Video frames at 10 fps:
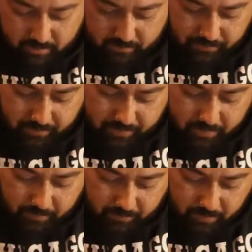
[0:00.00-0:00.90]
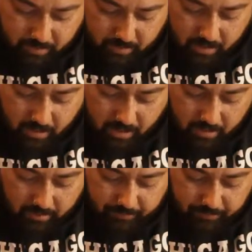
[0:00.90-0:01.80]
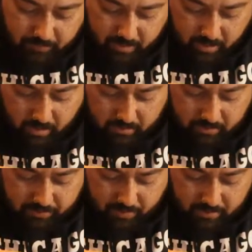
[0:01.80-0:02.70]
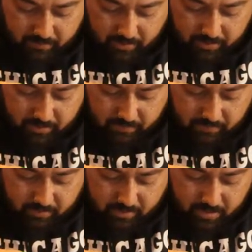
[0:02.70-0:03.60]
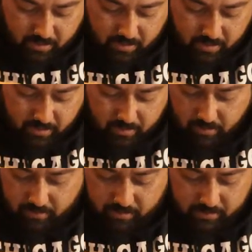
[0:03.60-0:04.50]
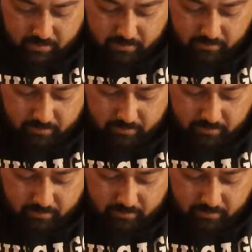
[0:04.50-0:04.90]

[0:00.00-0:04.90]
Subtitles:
for example. You get 2 activations every time you start, and there's